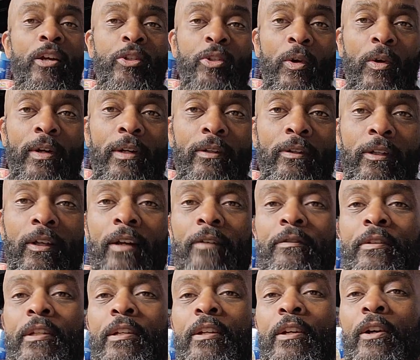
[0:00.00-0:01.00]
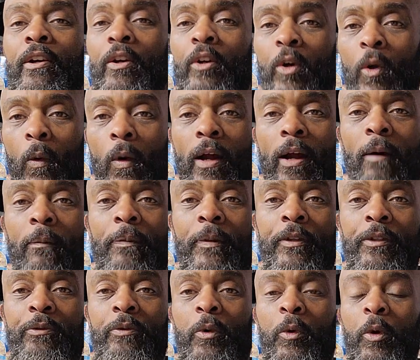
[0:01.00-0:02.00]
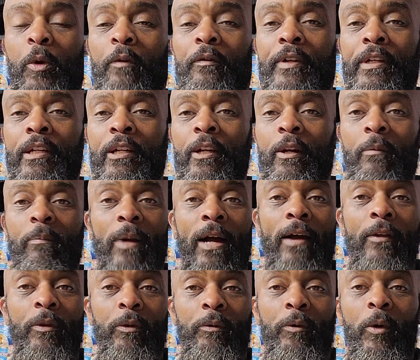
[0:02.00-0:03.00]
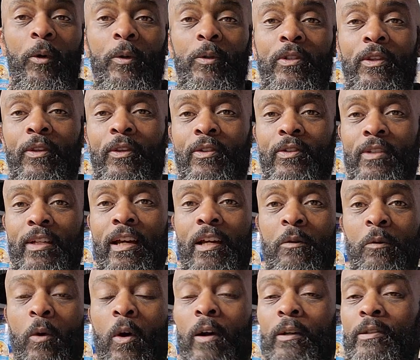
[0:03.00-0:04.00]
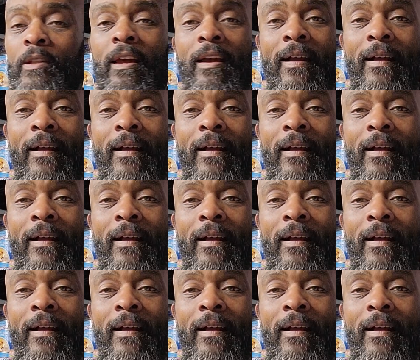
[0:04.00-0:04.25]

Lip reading: turning left here, going up this road over here by the roads and the sidewalks.